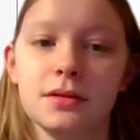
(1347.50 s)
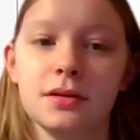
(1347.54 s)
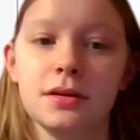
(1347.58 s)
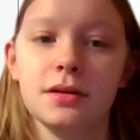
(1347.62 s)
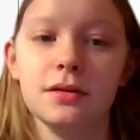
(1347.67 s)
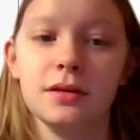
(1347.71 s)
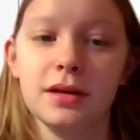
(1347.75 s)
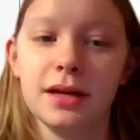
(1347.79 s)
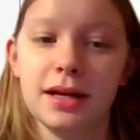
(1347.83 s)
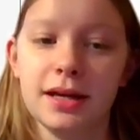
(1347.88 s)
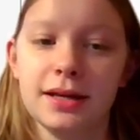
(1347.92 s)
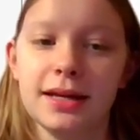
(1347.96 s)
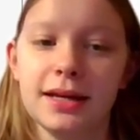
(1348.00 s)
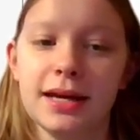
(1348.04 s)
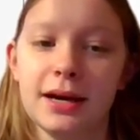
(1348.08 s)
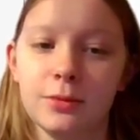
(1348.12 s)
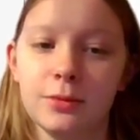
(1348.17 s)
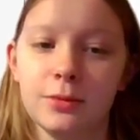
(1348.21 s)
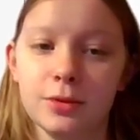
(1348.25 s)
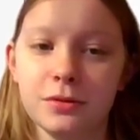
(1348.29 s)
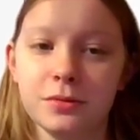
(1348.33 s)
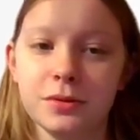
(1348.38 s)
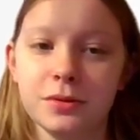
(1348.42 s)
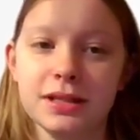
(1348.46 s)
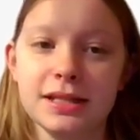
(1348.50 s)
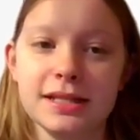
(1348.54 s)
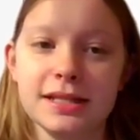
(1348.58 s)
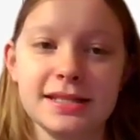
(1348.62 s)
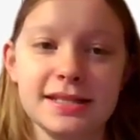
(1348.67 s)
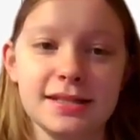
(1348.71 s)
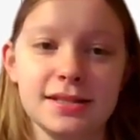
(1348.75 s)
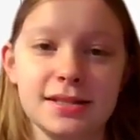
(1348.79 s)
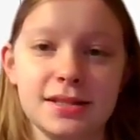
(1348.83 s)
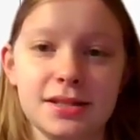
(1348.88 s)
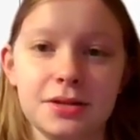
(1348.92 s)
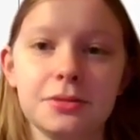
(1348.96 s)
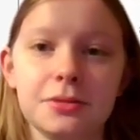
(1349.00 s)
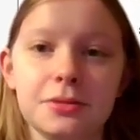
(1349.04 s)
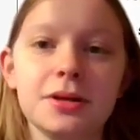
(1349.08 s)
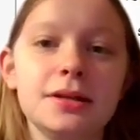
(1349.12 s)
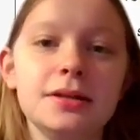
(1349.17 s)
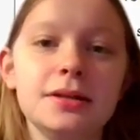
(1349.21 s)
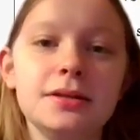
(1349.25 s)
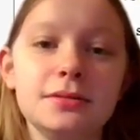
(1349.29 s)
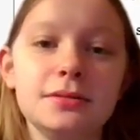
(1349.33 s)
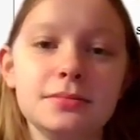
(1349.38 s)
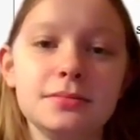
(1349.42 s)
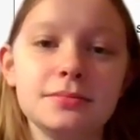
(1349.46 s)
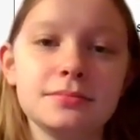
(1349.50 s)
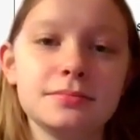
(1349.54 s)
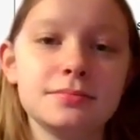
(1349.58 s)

Okay, now we'll listen to it.